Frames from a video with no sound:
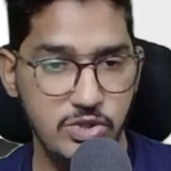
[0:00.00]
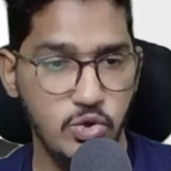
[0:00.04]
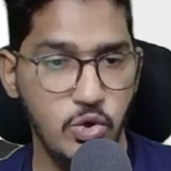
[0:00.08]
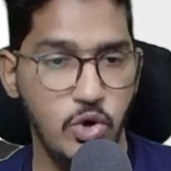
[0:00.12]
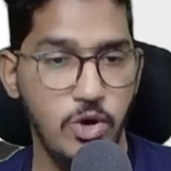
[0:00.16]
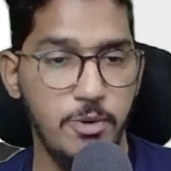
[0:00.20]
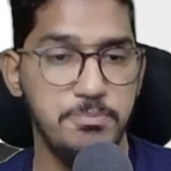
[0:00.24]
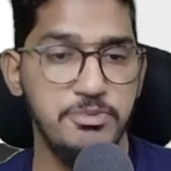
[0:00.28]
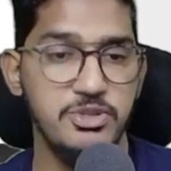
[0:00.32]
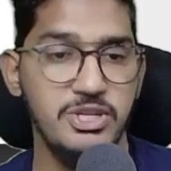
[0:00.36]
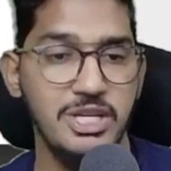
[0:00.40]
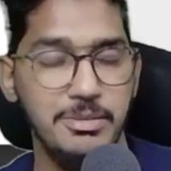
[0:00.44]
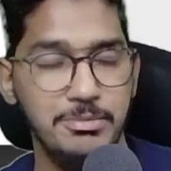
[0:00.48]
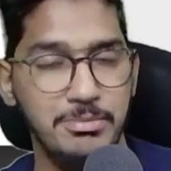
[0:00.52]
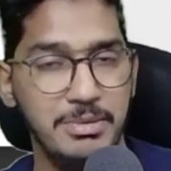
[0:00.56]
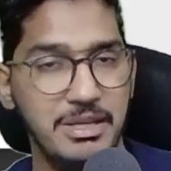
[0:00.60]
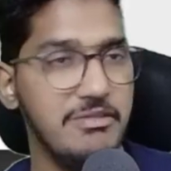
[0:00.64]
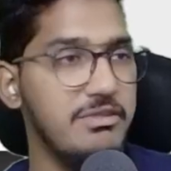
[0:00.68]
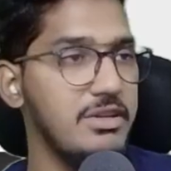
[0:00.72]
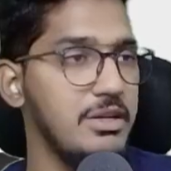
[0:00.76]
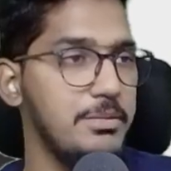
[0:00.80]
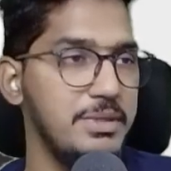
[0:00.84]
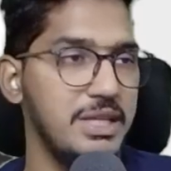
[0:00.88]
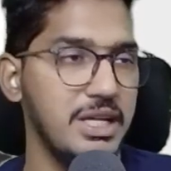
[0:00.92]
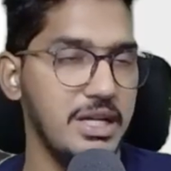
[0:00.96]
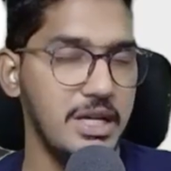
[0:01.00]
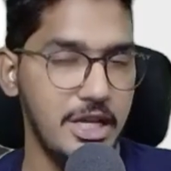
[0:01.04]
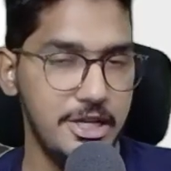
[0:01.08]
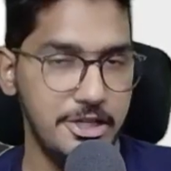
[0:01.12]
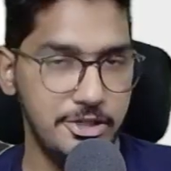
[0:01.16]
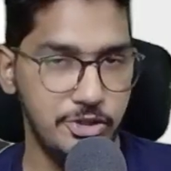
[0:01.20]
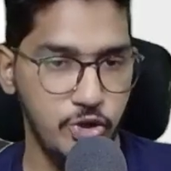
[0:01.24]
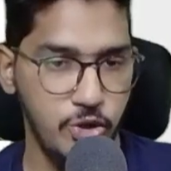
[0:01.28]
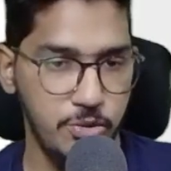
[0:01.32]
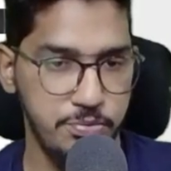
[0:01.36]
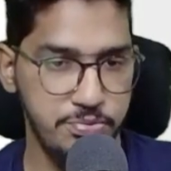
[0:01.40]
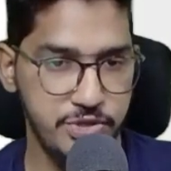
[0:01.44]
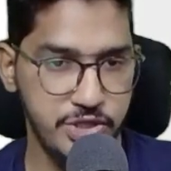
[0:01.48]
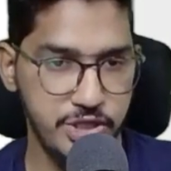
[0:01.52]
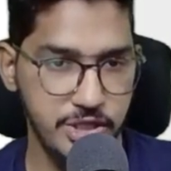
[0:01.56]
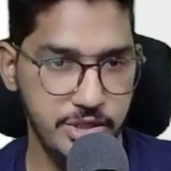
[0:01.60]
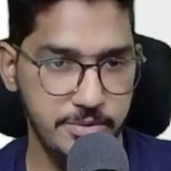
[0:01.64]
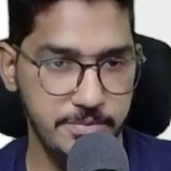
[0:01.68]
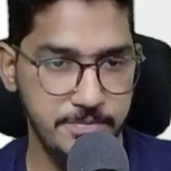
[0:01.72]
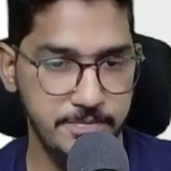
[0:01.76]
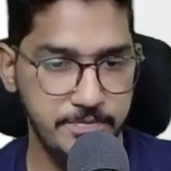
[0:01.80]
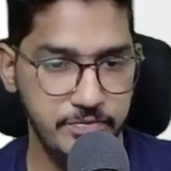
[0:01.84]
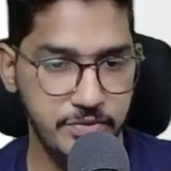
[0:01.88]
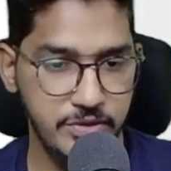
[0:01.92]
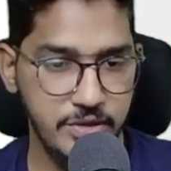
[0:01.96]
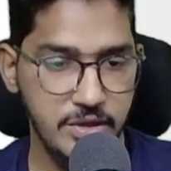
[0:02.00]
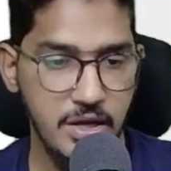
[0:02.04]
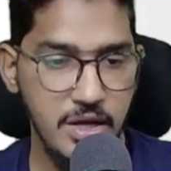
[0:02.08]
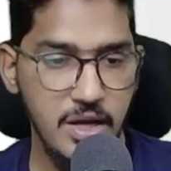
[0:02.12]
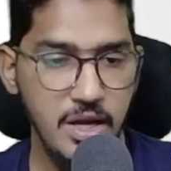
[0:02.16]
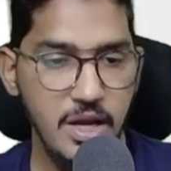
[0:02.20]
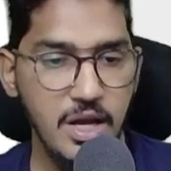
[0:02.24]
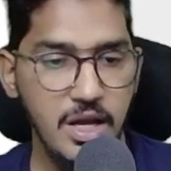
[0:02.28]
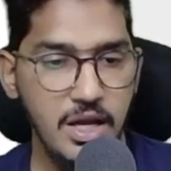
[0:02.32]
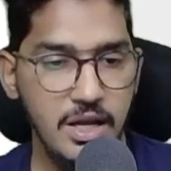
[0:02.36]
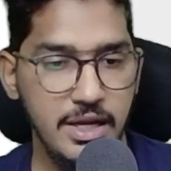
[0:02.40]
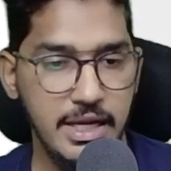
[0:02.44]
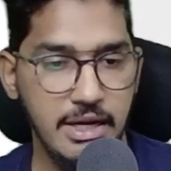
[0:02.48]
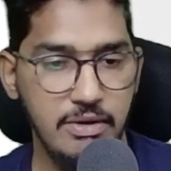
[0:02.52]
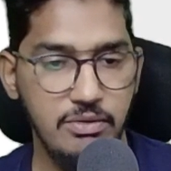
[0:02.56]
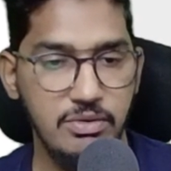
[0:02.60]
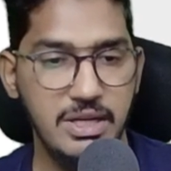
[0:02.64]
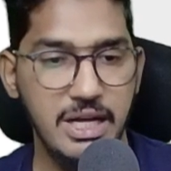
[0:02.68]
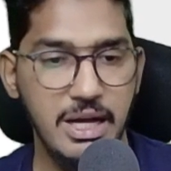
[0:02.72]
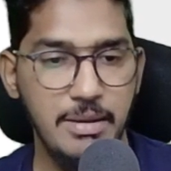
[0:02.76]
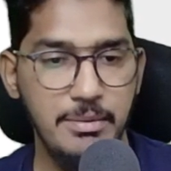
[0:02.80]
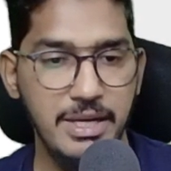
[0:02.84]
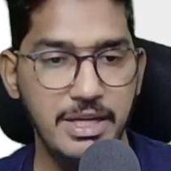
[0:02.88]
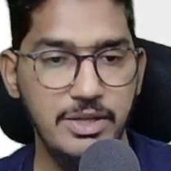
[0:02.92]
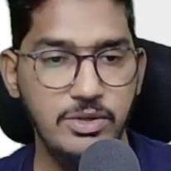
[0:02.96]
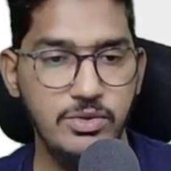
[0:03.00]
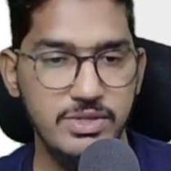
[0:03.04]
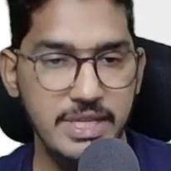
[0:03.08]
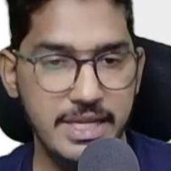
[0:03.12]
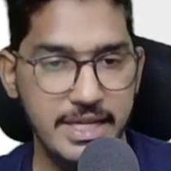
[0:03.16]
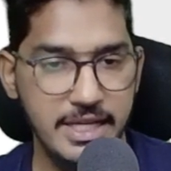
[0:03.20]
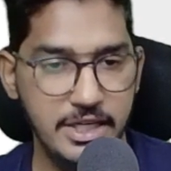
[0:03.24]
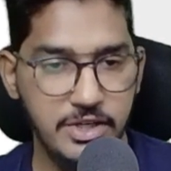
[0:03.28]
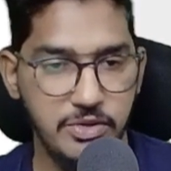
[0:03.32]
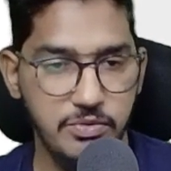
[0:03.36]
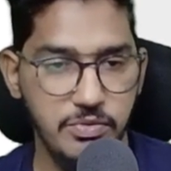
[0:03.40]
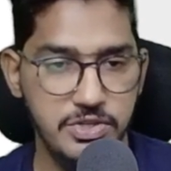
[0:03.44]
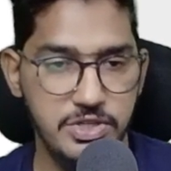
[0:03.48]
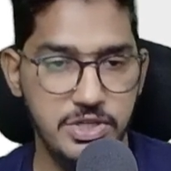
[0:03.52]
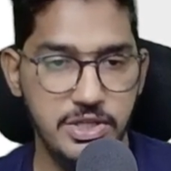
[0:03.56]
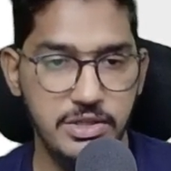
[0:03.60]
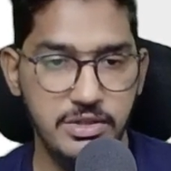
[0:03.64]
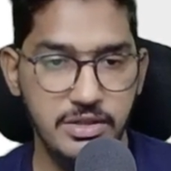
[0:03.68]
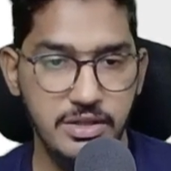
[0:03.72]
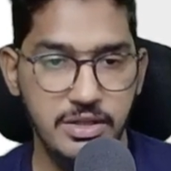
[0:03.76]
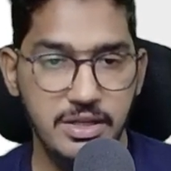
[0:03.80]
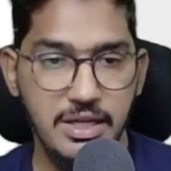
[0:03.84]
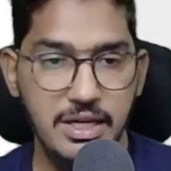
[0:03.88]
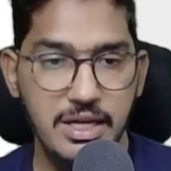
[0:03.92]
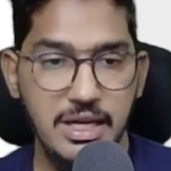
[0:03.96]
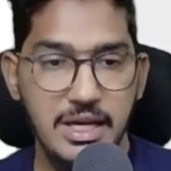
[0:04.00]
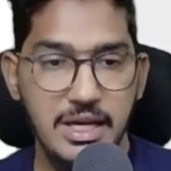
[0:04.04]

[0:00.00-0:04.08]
So option B will be the correct option. Now coming to second question.